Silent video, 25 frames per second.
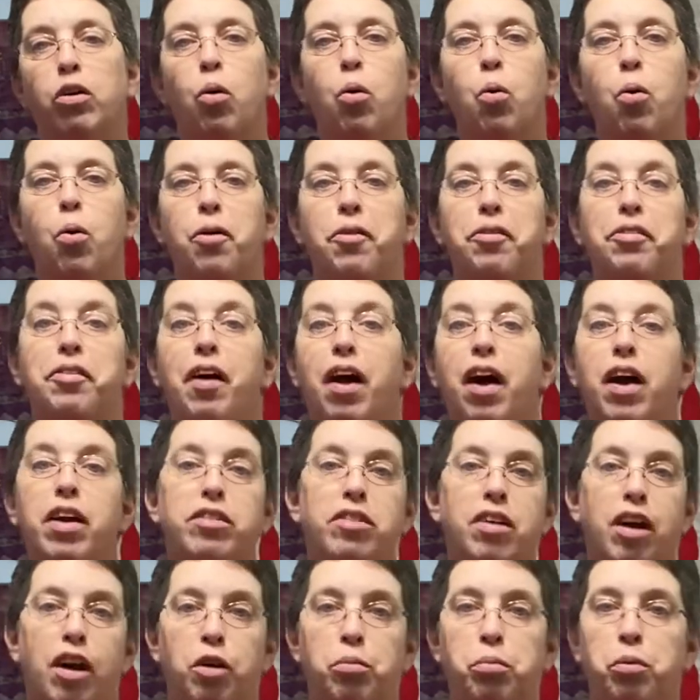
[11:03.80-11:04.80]
or a side
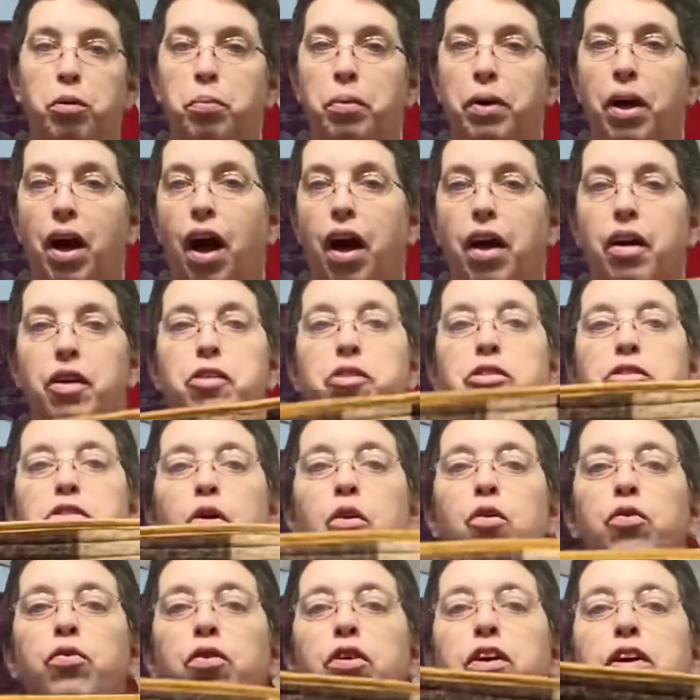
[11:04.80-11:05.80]
table behind a
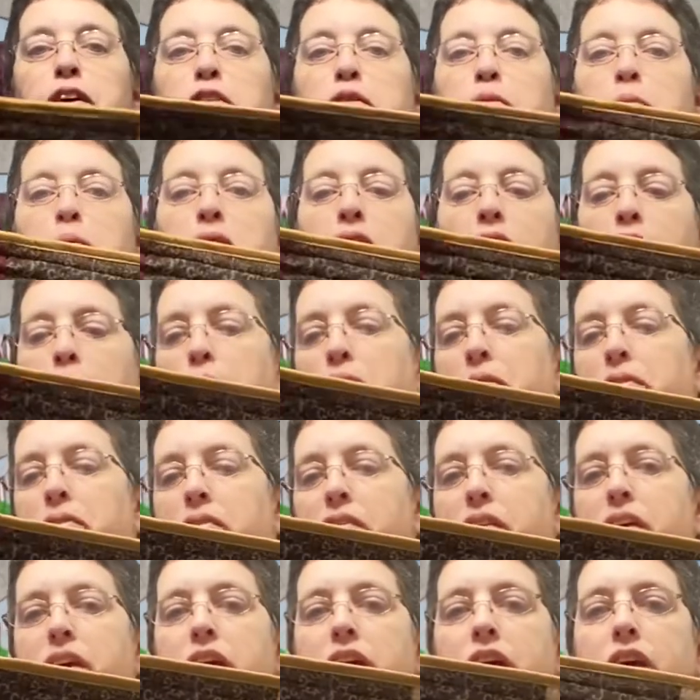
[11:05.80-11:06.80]
sofa is what I was
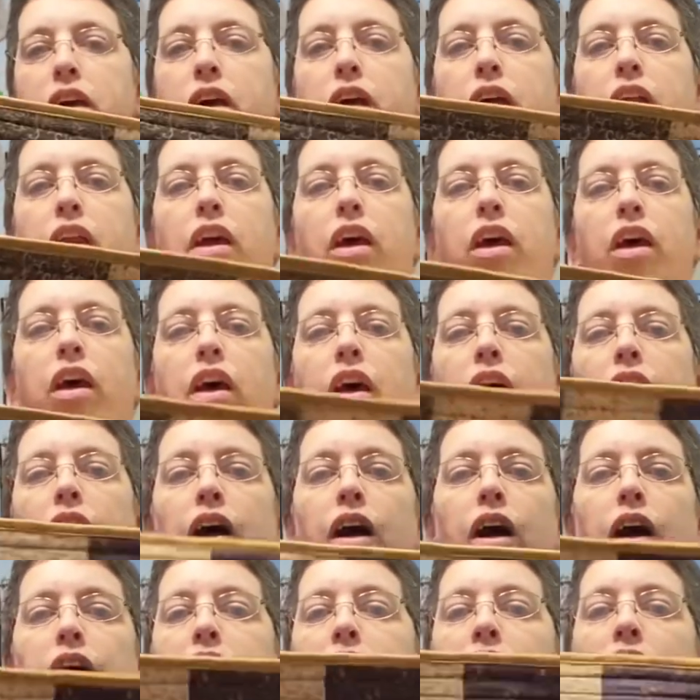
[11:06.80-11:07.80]
thinking.
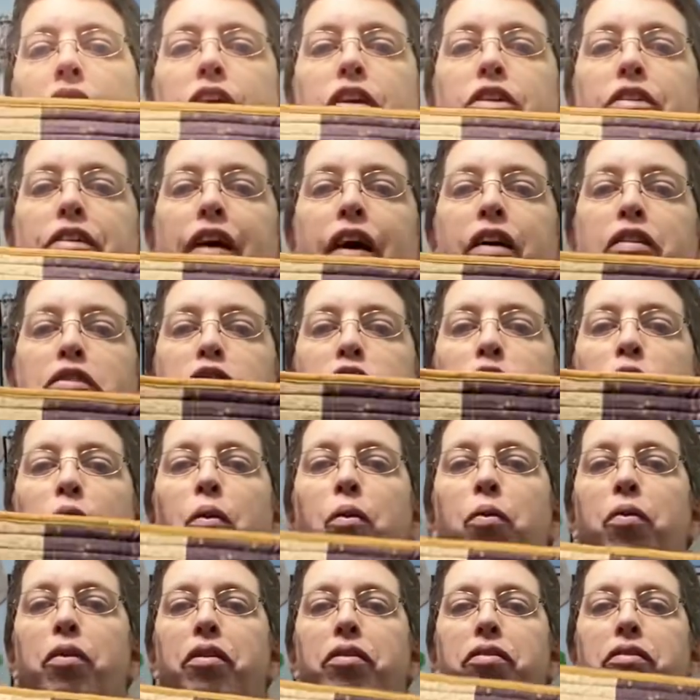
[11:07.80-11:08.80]
Again, you guys
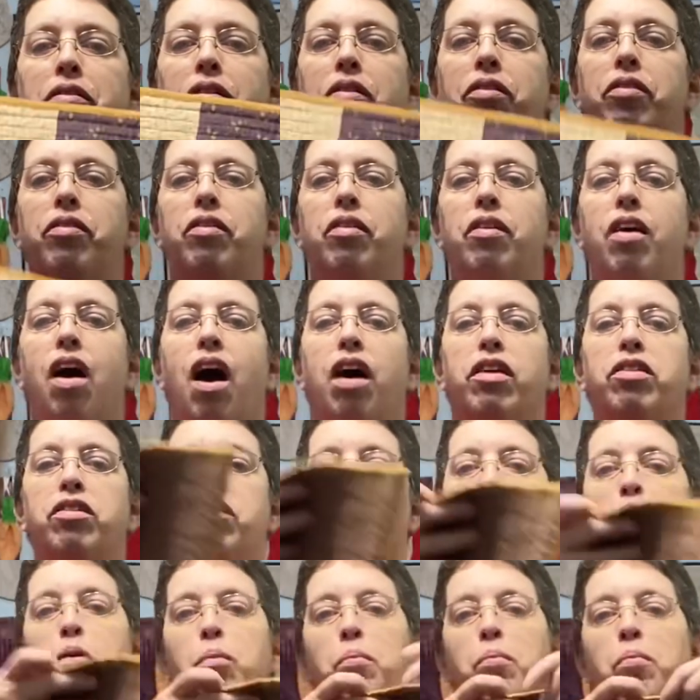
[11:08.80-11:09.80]
know this is not
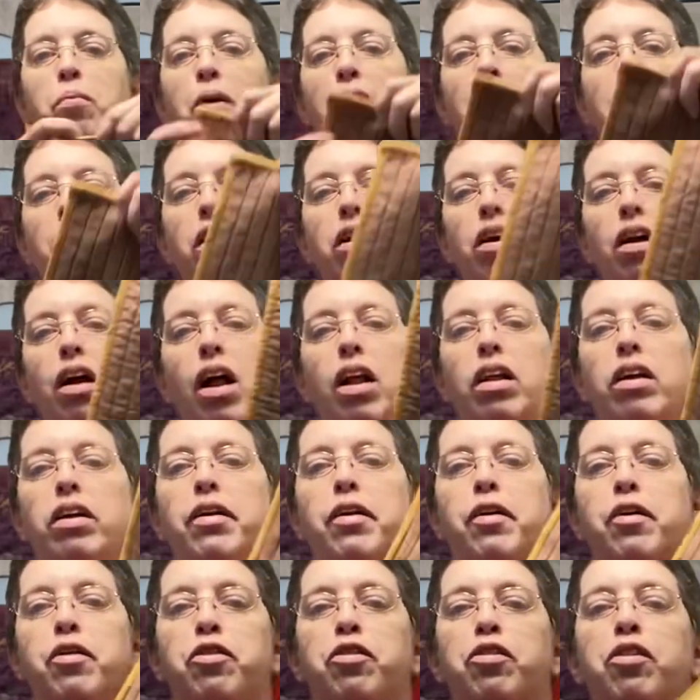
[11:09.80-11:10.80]
my
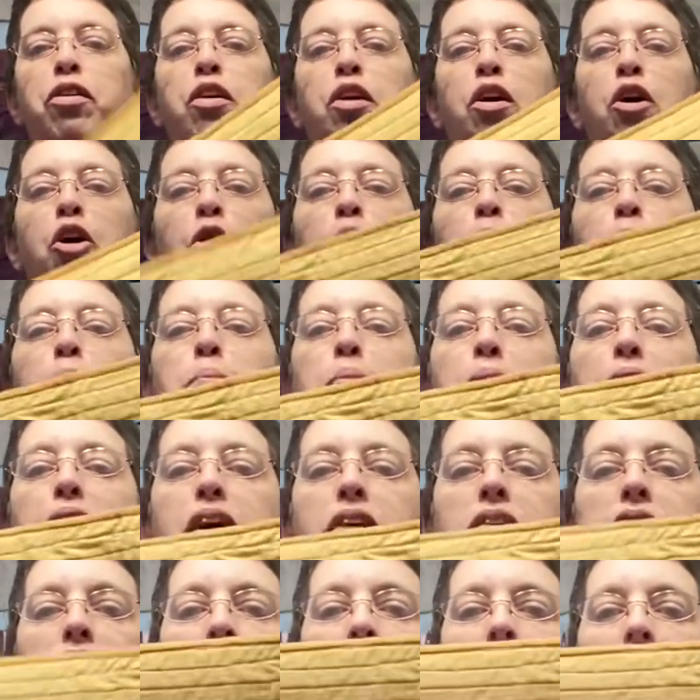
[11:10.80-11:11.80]
colors,
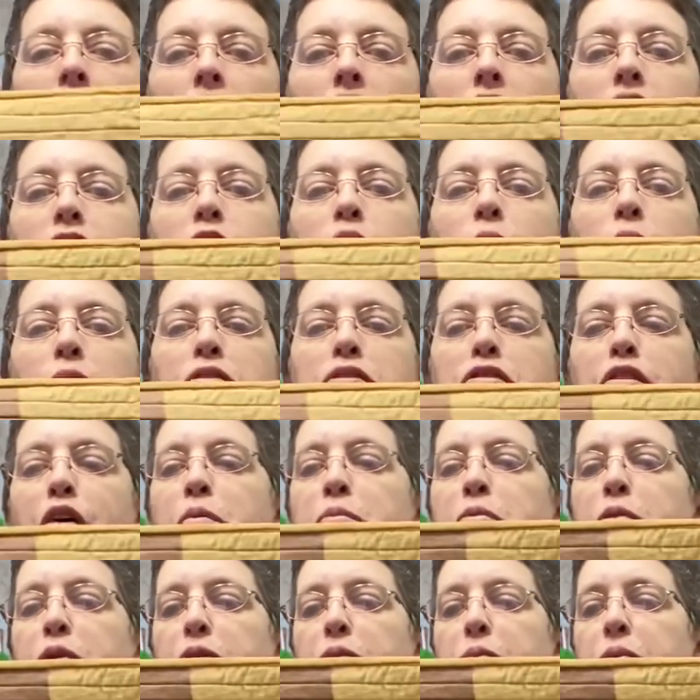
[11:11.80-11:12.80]
but I know
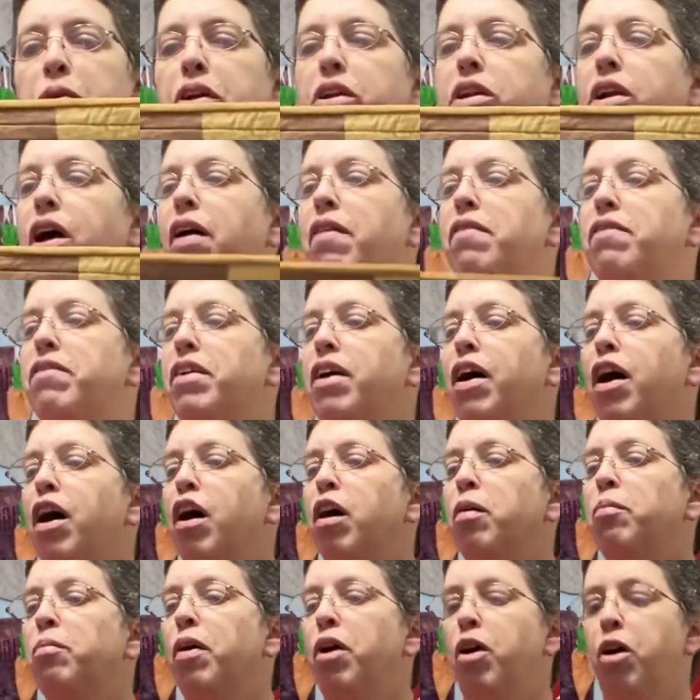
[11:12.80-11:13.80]
someone will love
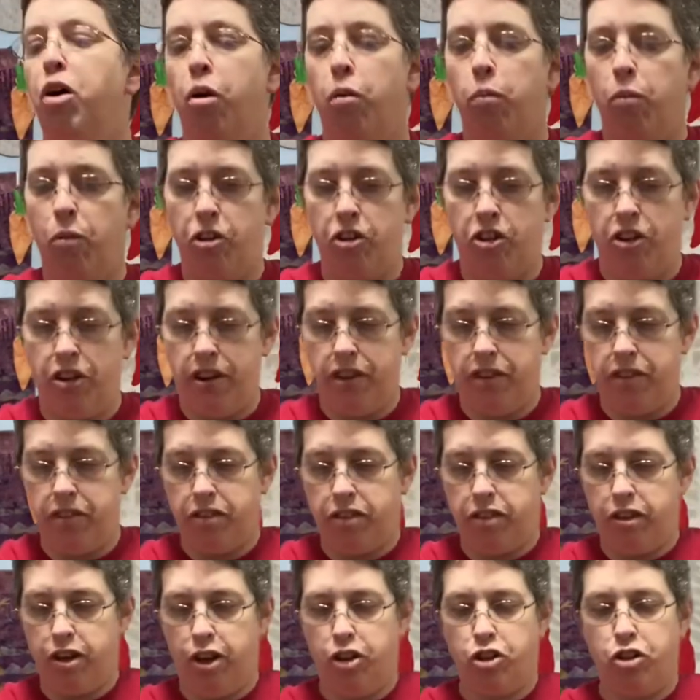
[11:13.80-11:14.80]
them. Machine
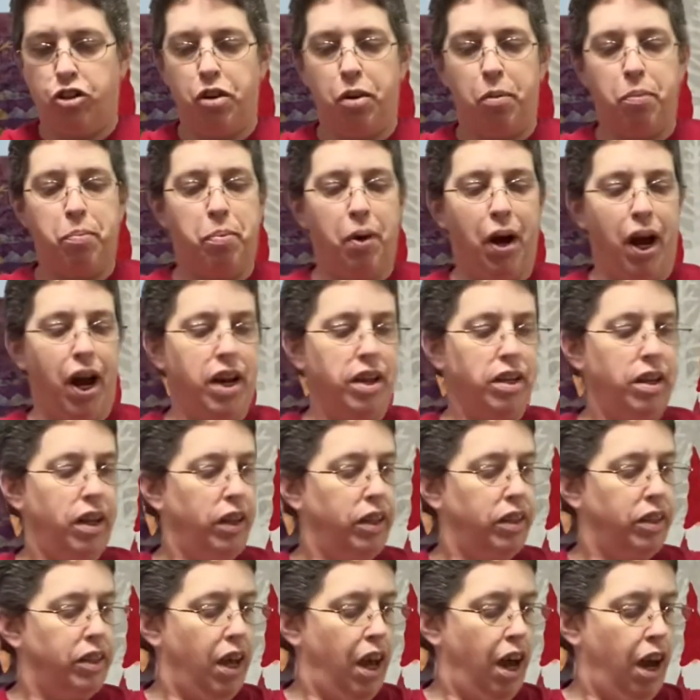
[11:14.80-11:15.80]
stitched
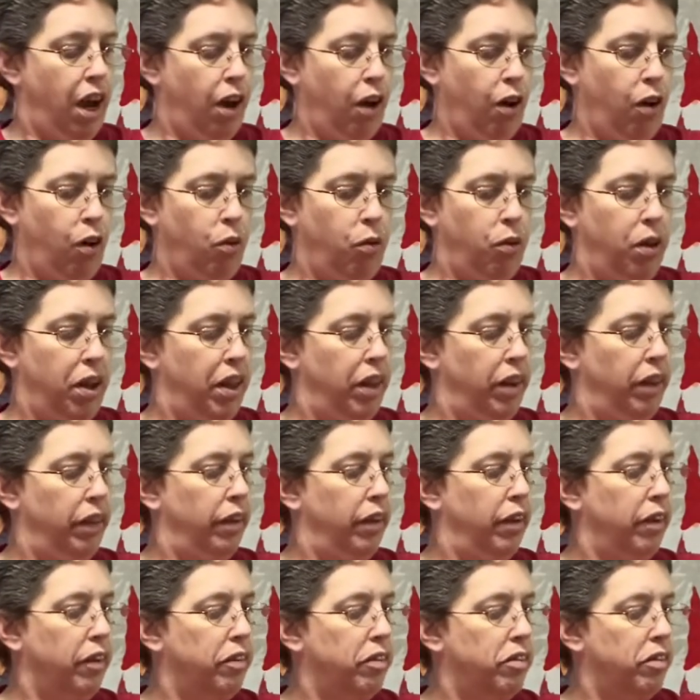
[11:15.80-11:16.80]
binding down. It
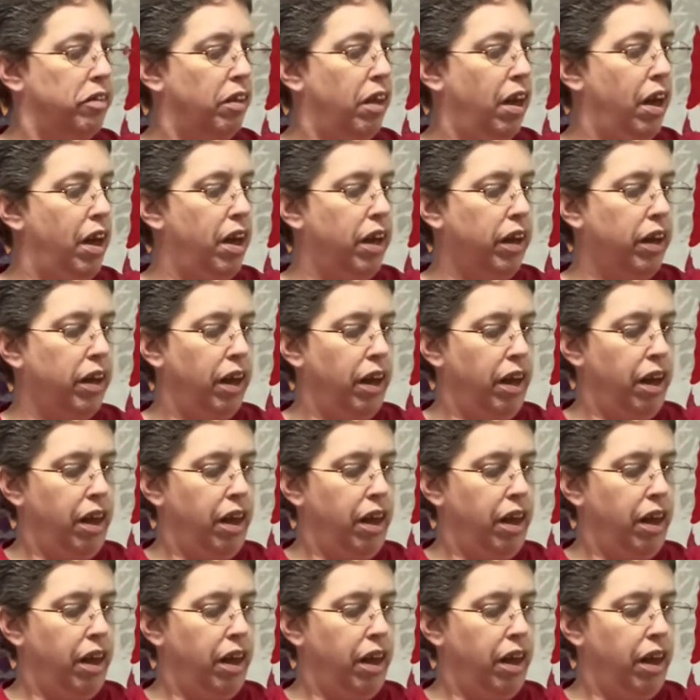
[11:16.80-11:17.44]
looks like